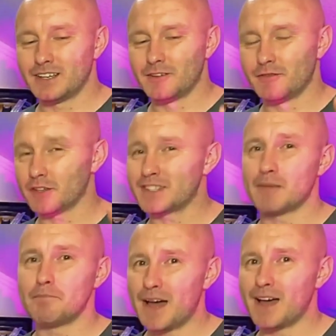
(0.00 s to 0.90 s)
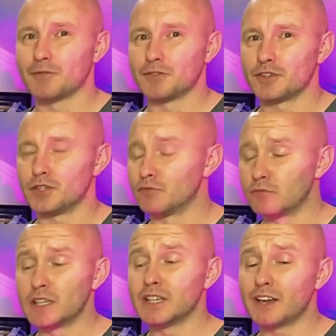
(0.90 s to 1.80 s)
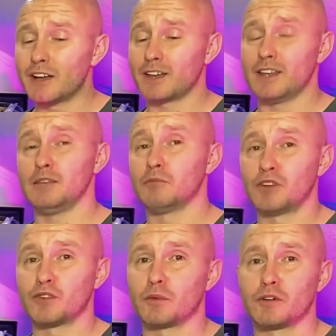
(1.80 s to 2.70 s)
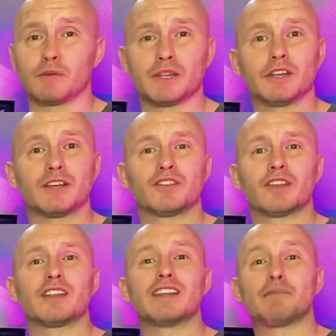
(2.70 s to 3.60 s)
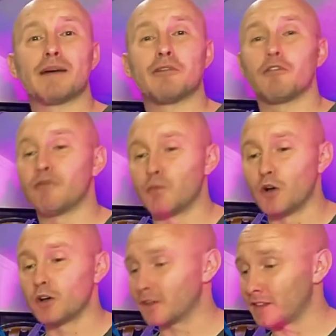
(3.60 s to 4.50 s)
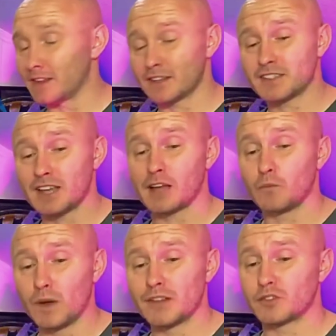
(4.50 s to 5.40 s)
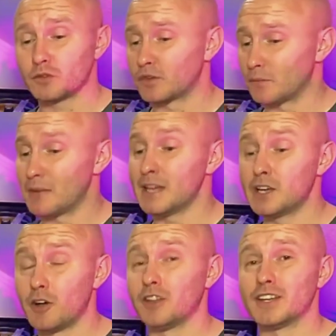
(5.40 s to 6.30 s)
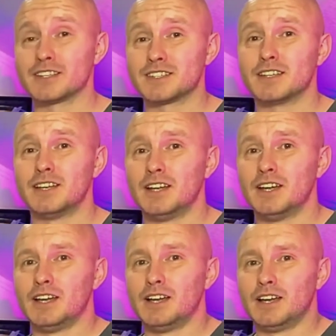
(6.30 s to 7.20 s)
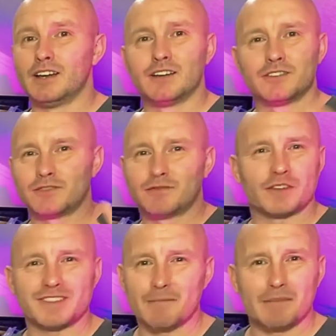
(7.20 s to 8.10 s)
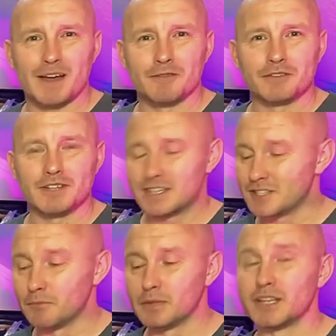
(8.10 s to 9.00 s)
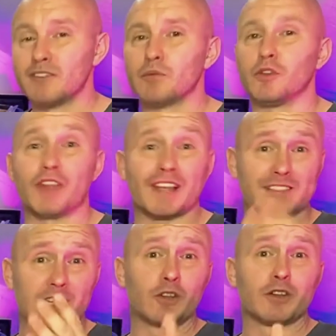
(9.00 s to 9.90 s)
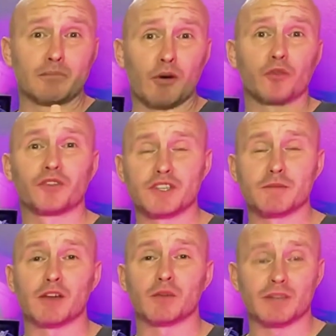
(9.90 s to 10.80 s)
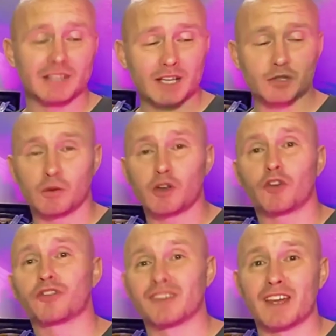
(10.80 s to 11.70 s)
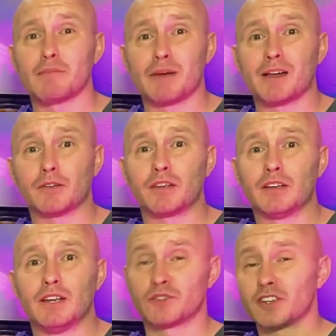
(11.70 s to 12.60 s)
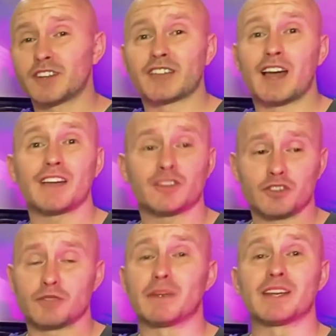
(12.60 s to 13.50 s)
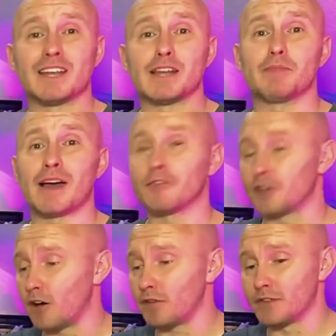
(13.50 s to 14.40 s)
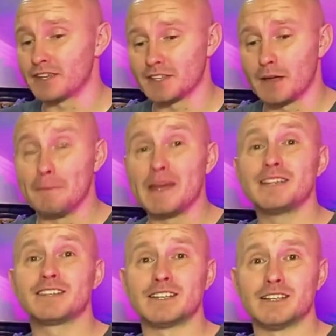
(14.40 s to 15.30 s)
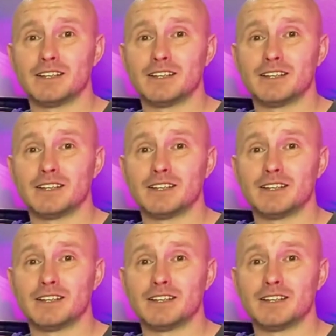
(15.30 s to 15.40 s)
for £10, you really are getting your money's worth when you consider the amount of work that this guy went to to make all this. For £10, it's unbelievable. That's including postage, by the way. The actual cost is £8. So this guy is just making £8 off this amazing,